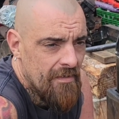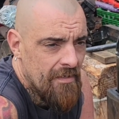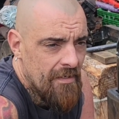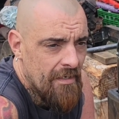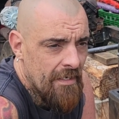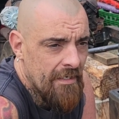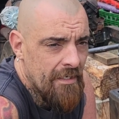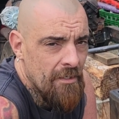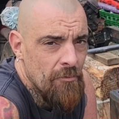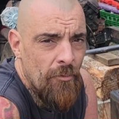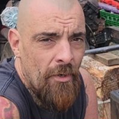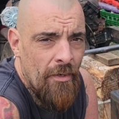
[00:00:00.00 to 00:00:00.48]

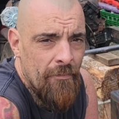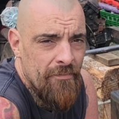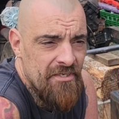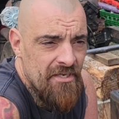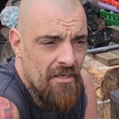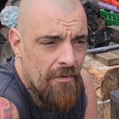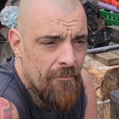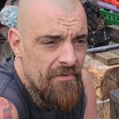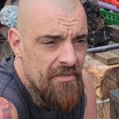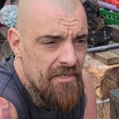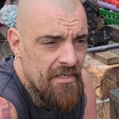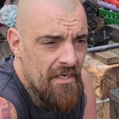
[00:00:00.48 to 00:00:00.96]
I can whip
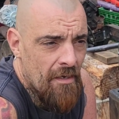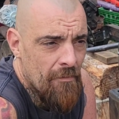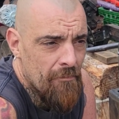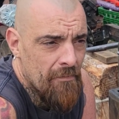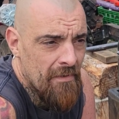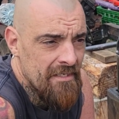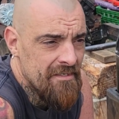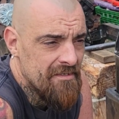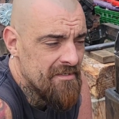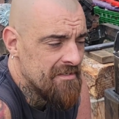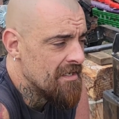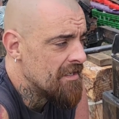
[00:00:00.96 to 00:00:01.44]
something up
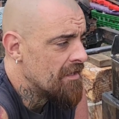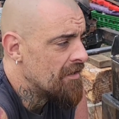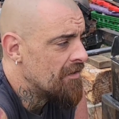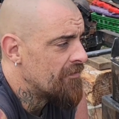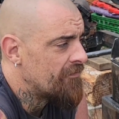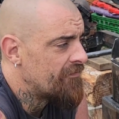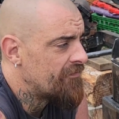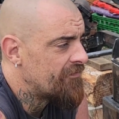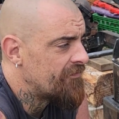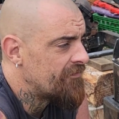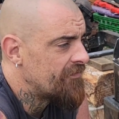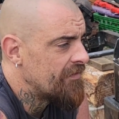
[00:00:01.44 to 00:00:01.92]

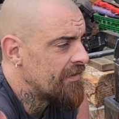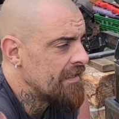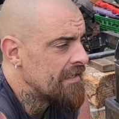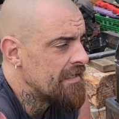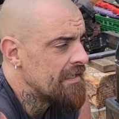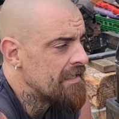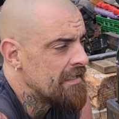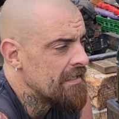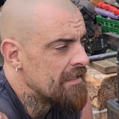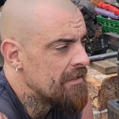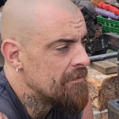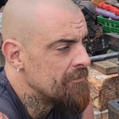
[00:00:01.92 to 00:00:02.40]
myself.
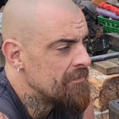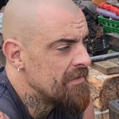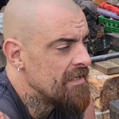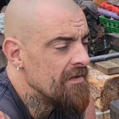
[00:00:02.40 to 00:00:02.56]
Um,